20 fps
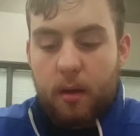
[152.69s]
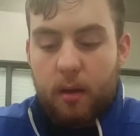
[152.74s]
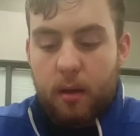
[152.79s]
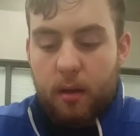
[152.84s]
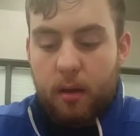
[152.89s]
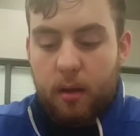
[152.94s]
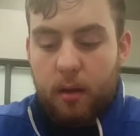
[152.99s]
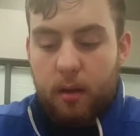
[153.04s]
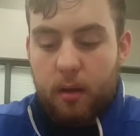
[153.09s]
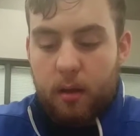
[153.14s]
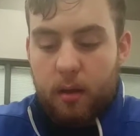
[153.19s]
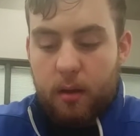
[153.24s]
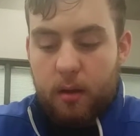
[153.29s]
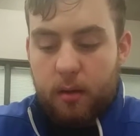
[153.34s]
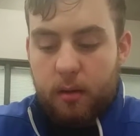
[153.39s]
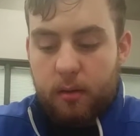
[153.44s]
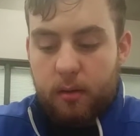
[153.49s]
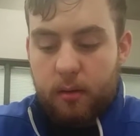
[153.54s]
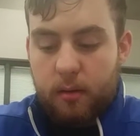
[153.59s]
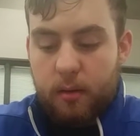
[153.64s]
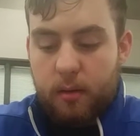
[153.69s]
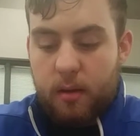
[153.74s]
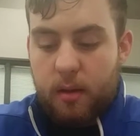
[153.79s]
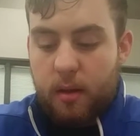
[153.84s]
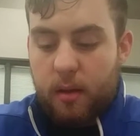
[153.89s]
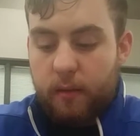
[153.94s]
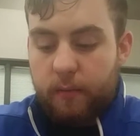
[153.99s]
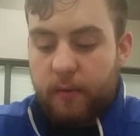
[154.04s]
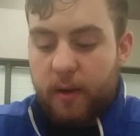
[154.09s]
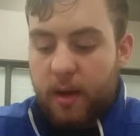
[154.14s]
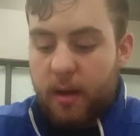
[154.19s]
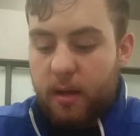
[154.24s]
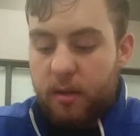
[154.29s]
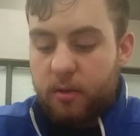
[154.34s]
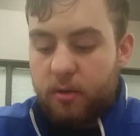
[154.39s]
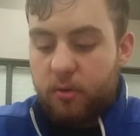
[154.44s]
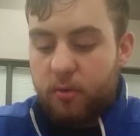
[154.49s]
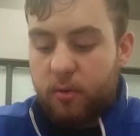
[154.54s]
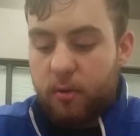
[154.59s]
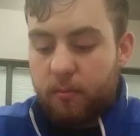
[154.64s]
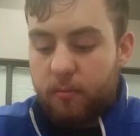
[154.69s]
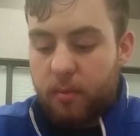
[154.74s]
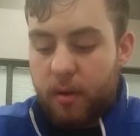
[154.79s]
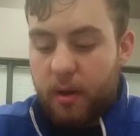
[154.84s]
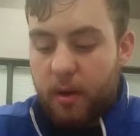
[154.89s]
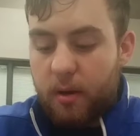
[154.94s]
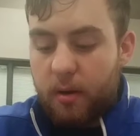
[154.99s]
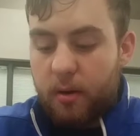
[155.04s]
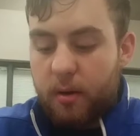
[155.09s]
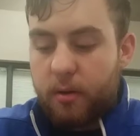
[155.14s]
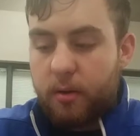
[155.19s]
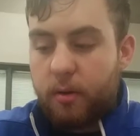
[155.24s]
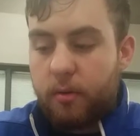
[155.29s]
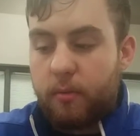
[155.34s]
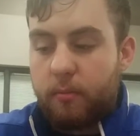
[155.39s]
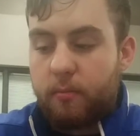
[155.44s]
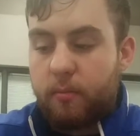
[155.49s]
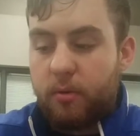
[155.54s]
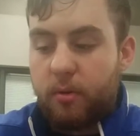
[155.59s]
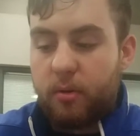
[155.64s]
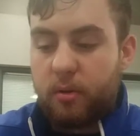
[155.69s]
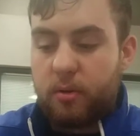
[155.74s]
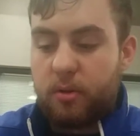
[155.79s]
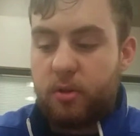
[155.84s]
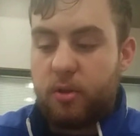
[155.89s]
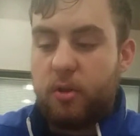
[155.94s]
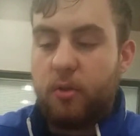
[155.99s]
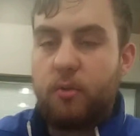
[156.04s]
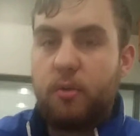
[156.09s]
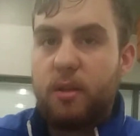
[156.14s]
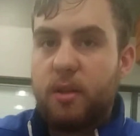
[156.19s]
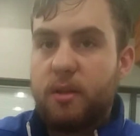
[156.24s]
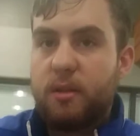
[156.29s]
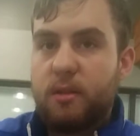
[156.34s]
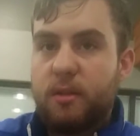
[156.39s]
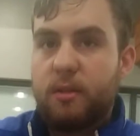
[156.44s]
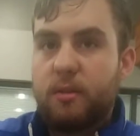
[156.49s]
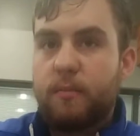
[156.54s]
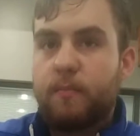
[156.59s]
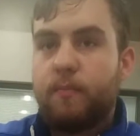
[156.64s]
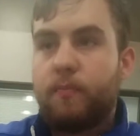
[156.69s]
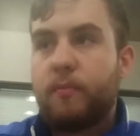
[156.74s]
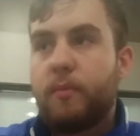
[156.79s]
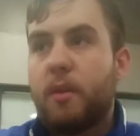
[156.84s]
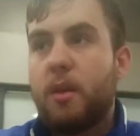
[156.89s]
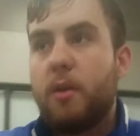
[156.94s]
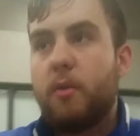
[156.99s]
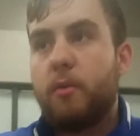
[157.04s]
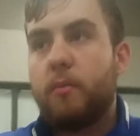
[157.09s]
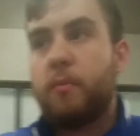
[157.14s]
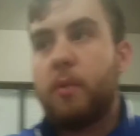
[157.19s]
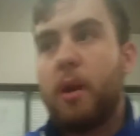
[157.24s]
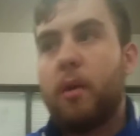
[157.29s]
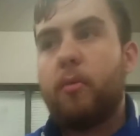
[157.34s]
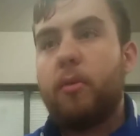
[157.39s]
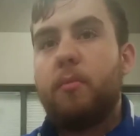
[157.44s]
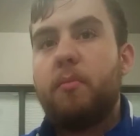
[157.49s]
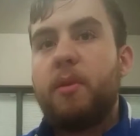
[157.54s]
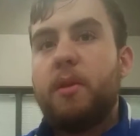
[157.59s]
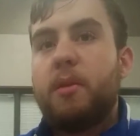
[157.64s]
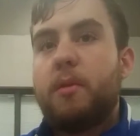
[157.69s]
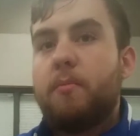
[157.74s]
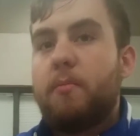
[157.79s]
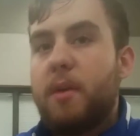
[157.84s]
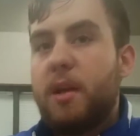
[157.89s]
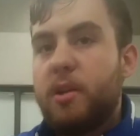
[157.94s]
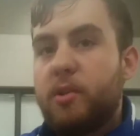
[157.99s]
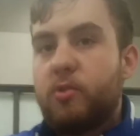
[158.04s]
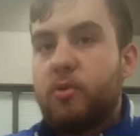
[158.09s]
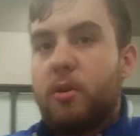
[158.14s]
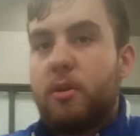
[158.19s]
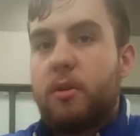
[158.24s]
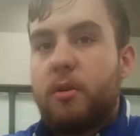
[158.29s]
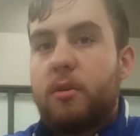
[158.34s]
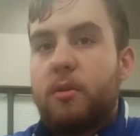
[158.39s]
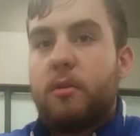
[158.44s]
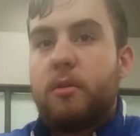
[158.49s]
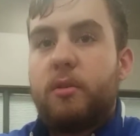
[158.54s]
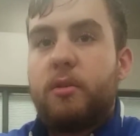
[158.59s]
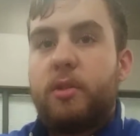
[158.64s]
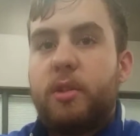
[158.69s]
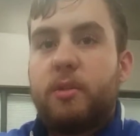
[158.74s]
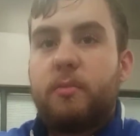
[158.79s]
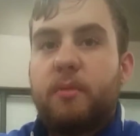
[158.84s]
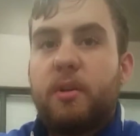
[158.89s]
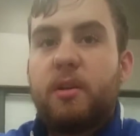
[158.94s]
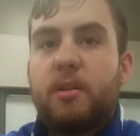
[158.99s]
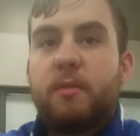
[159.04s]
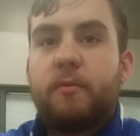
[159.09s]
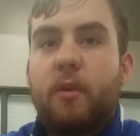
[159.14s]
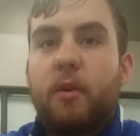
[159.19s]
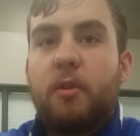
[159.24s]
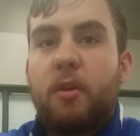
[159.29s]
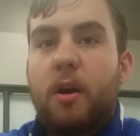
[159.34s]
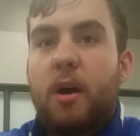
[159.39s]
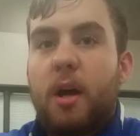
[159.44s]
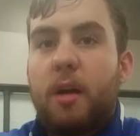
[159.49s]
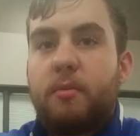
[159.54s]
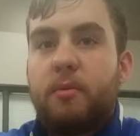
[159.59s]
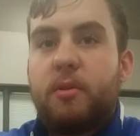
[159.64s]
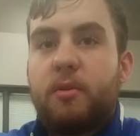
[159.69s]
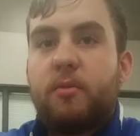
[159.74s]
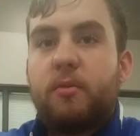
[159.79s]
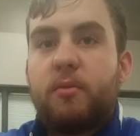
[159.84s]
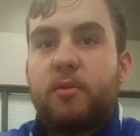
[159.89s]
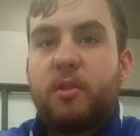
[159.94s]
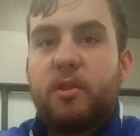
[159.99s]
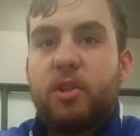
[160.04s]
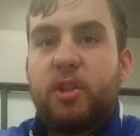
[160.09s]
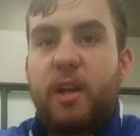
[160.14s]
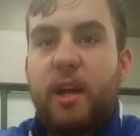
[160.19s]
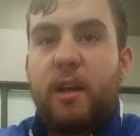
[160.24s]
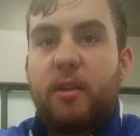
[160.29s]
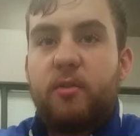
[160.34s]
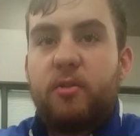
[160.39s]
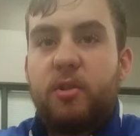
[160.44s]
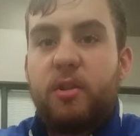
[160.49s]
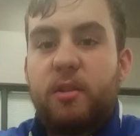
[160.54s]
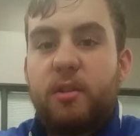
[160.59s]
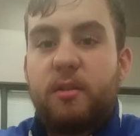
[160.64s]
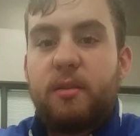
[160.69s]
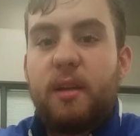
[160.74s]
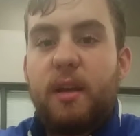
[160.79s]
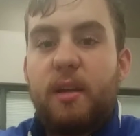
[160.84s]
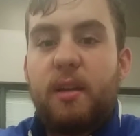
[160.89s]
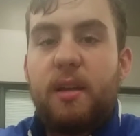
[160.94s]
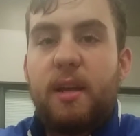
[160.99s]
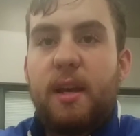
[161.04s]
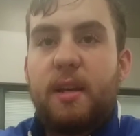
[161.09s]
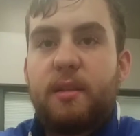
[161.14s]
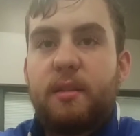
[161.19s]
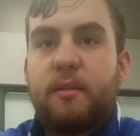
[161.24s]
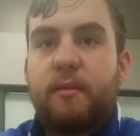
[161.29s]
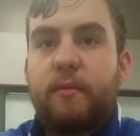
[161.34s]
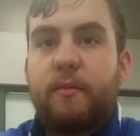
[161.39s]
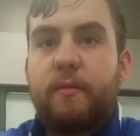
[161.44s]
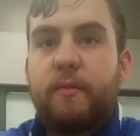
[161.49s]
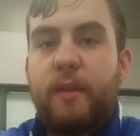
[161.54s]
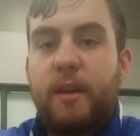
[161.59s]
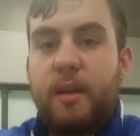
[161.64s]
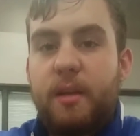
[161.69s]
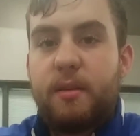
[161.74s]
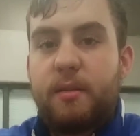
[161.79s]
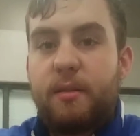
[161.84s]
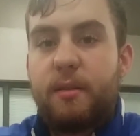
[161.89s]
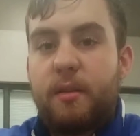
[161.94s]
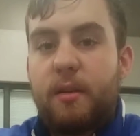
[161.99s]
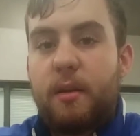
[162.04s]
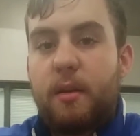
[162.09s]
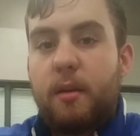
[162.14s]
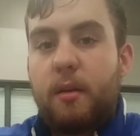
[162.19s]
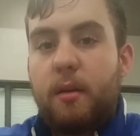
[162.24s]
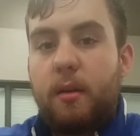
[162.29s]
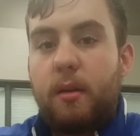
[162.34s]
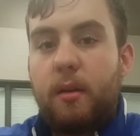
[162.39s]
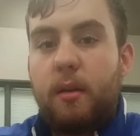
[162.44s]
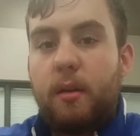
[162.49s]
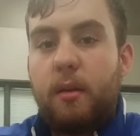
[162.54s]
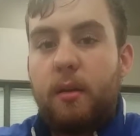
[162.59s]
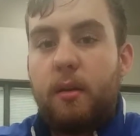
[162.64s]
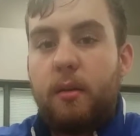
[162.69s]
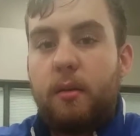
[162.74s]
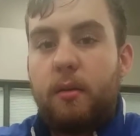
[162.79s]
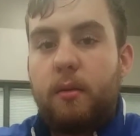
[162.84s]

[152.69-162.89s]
And if I had to compare another book to this, it would probably be The Maze Runner, just because of all the obstacles and challenges that he has to face in